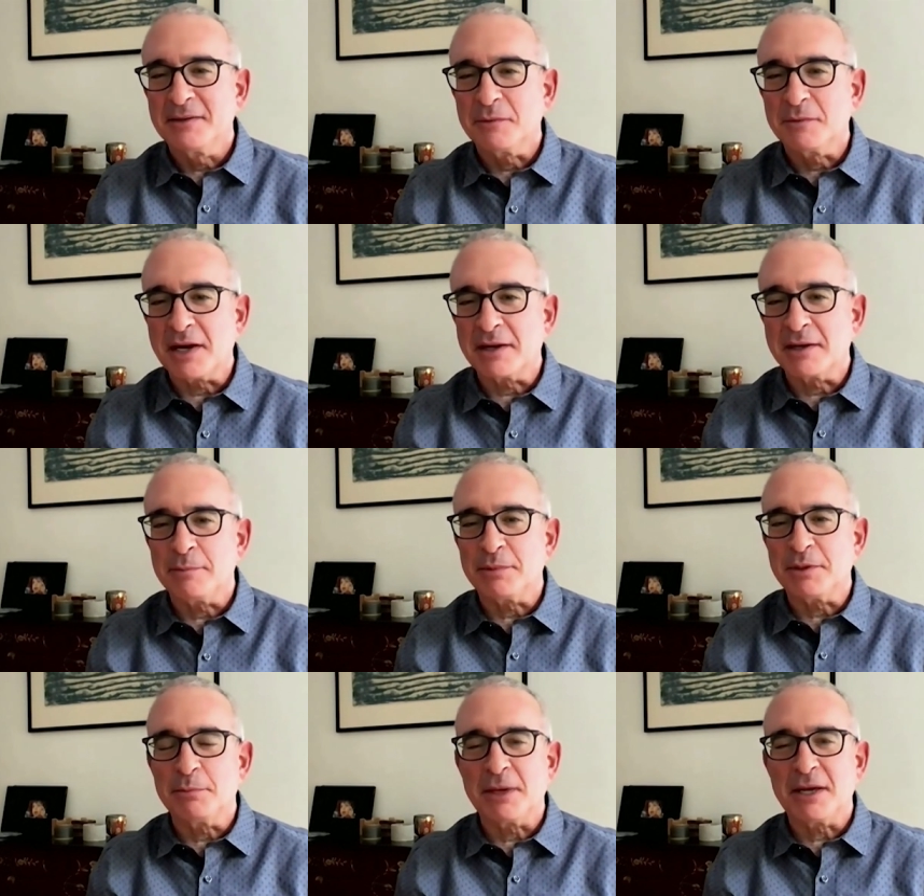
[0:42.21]
wake
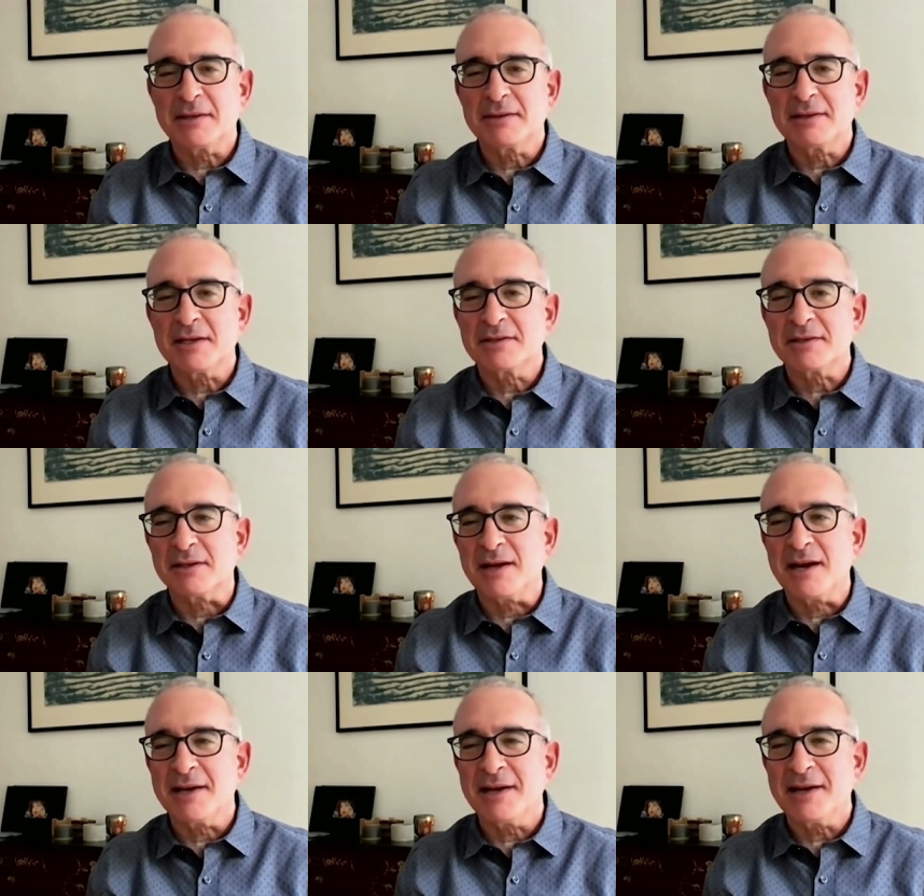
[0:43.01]
up and pay
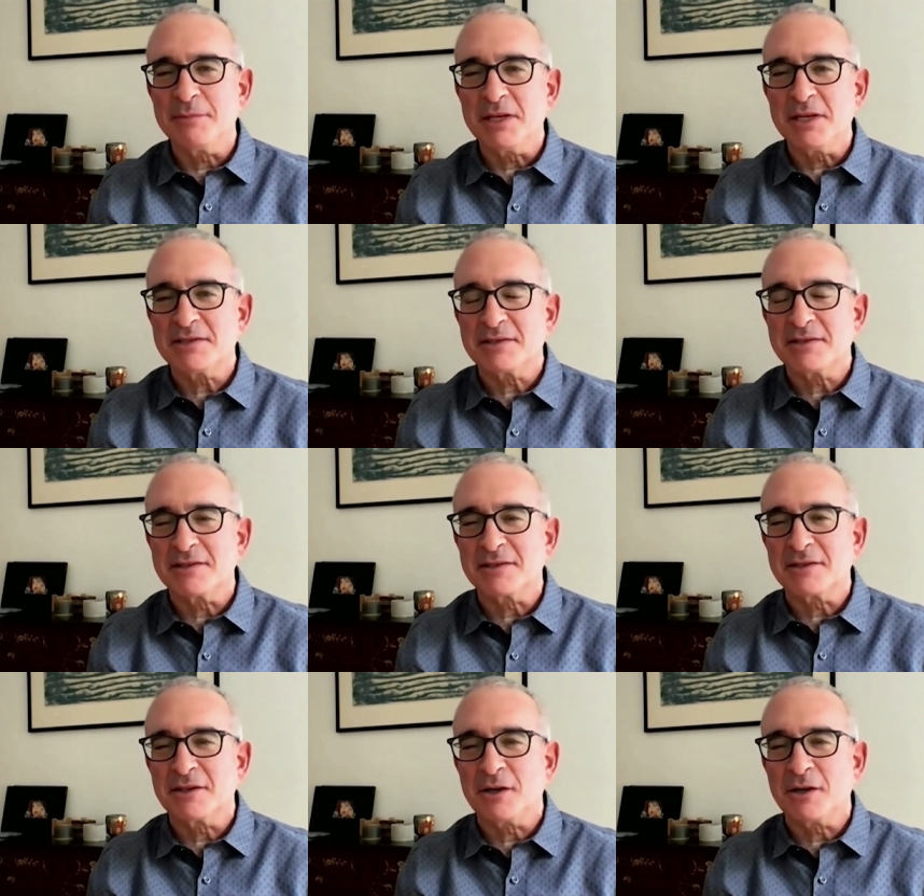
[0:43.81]
attention. I had missed the